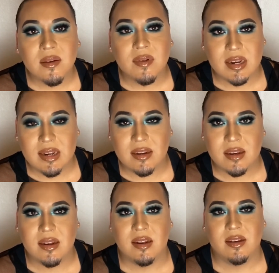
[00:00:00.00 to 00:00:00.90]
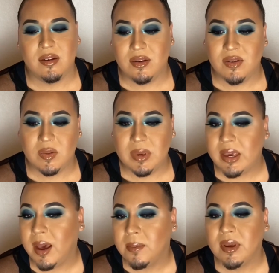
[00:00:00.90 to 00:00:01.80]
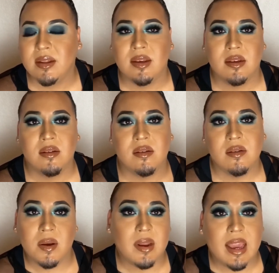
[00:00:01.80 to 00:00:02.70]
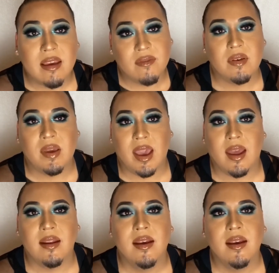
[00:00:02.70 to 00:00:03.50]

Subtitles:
we need to continue to speak up, continue to donate if you can,